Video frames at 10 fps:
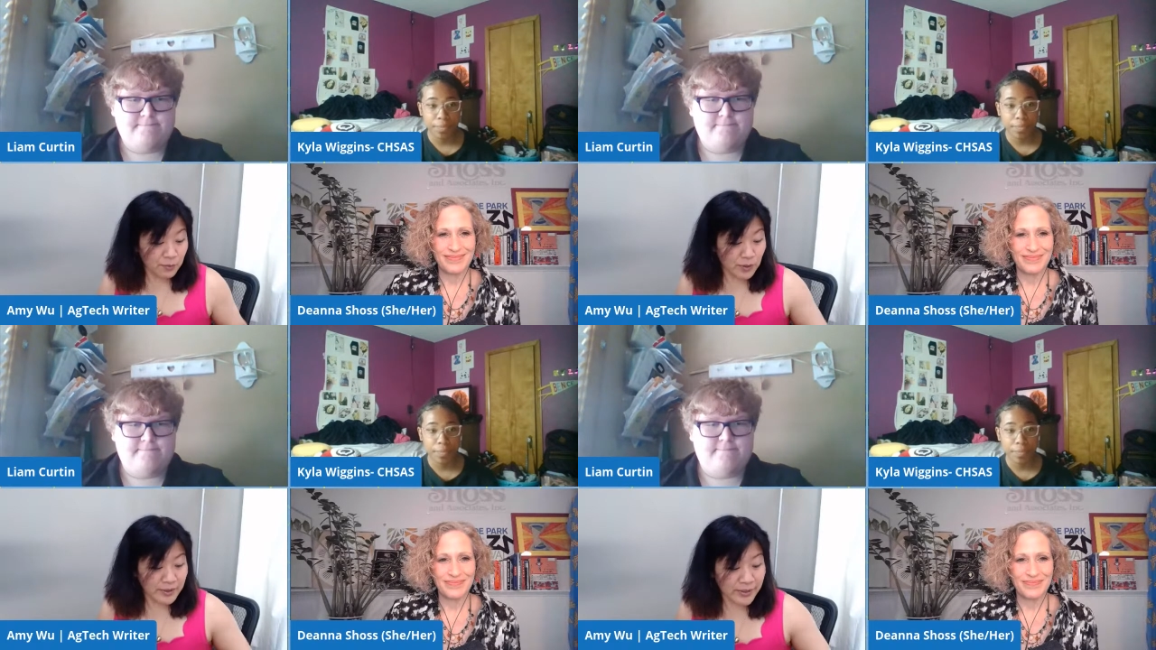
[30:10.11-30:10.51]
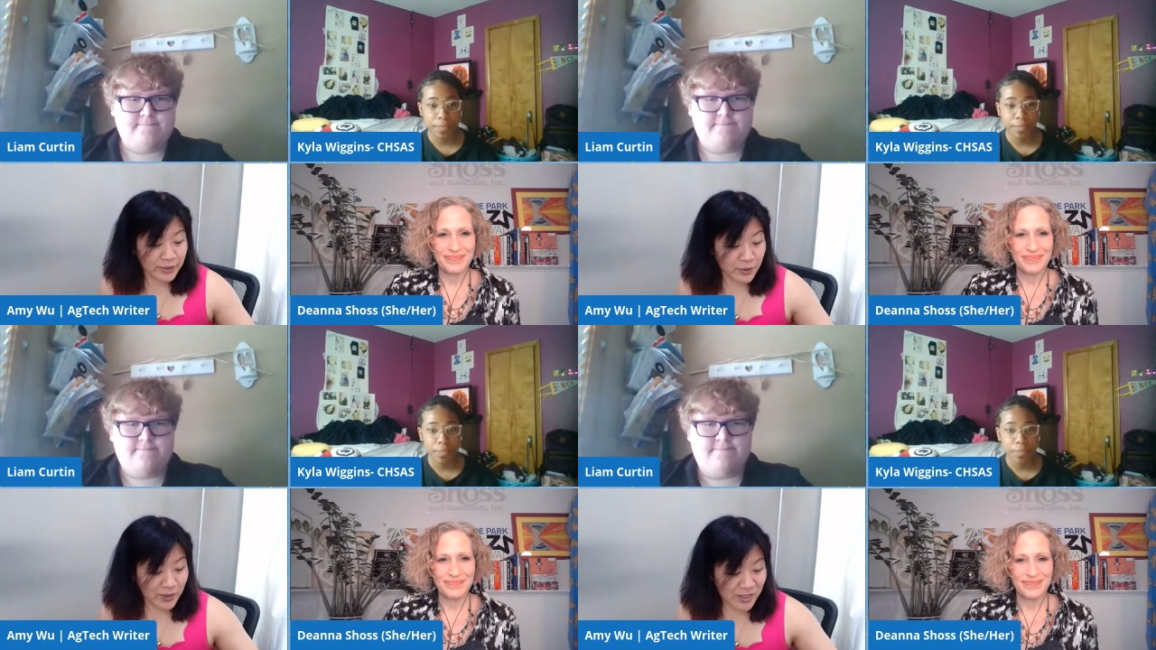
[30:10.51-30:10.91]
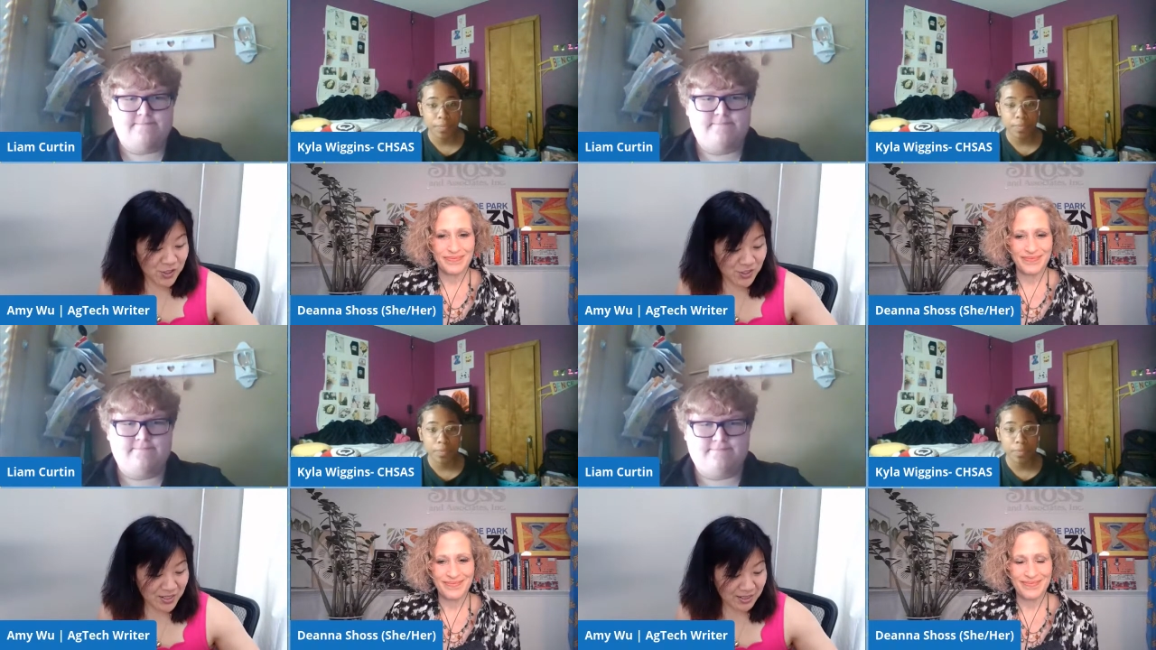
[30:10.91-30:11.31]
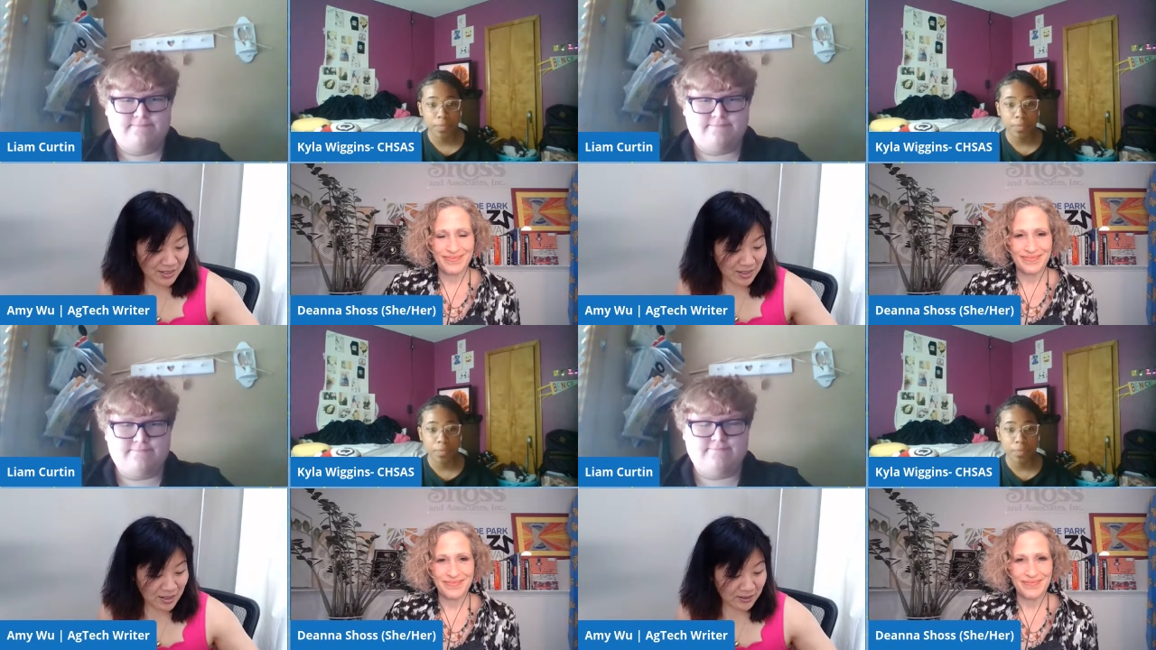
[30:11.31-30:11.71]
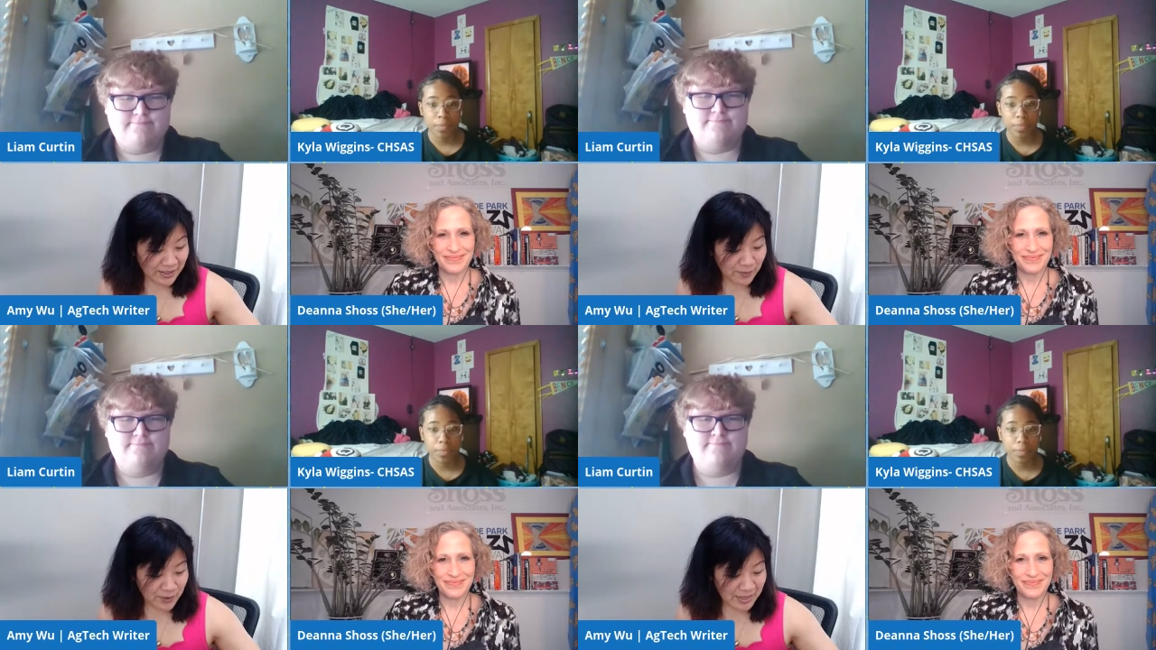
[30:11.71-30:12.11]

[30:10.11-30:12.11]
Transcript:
Speaker 1: Really good question, uh, Liam,